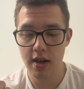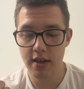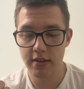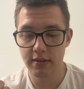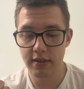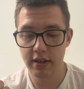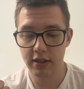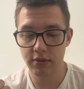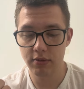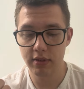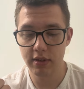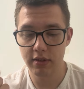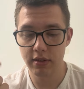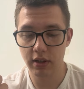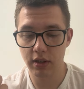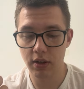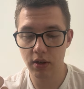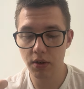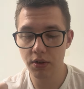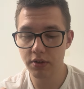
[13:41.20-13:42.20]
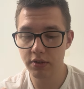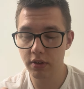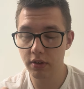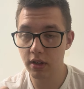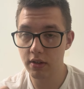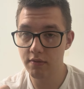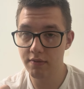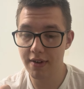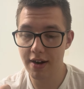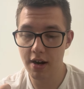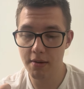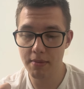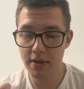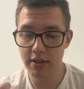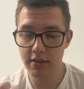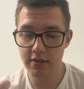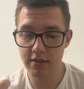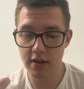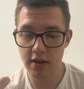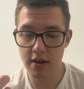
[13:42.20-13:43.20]
Next one is the coastal
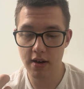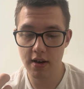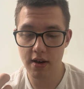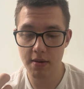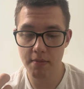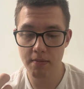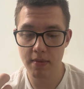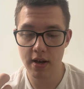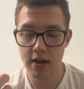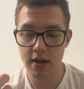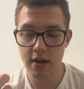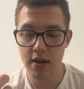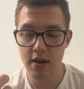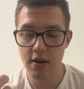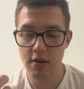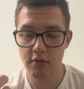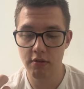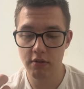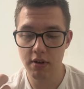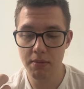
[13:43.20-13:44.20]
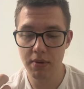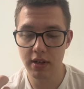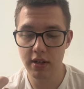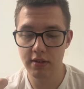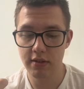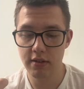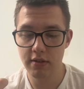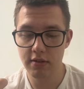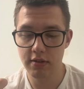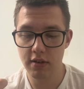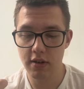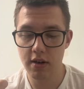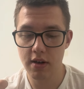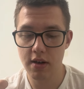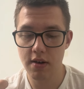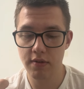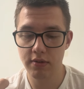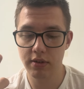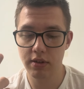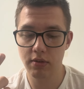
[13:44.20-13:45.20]
environment, reminiscent
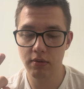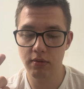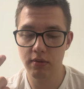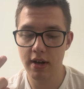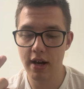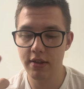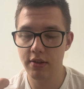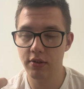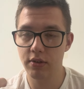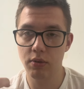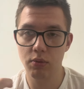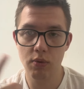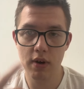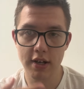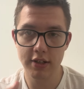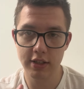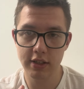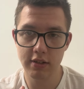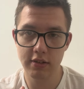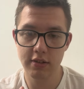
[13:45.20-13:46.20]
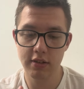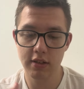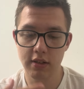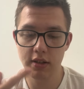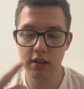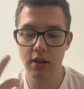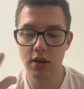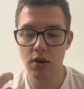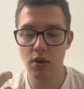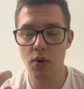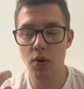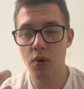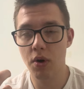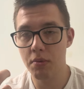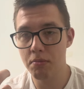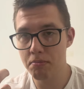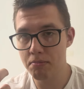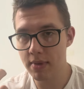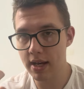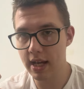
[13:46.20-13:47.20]
of either the Washington or
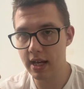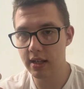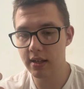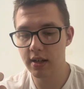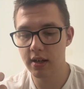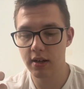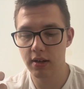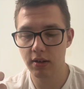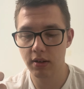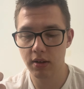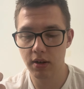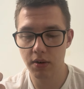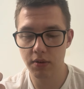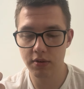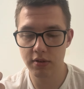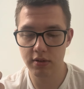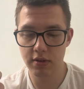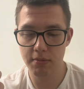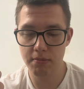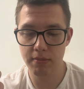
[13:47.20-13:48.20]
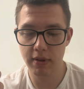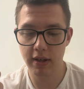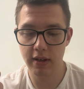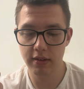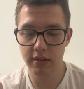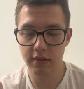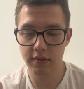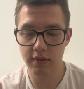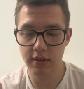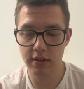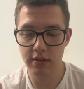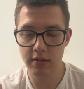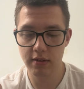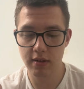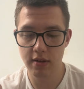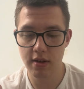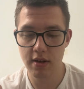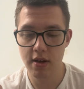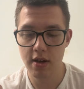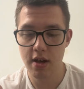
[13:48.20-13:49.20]
Maine coast because of
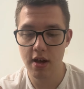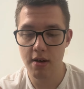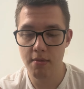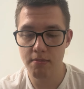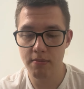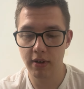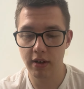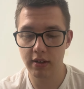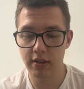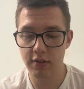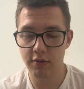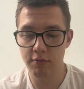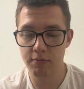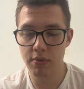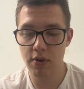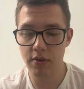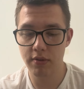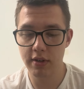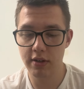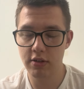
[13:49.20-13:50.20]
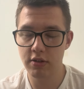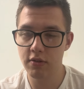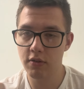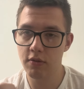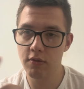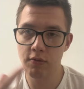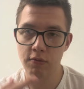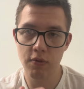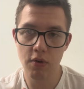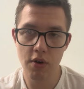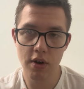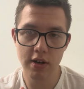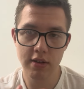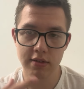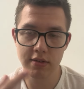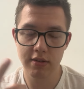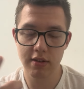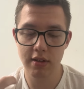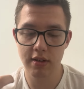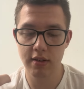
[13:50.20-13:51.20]
both its
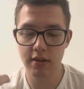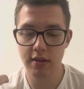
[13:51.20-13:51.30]
forest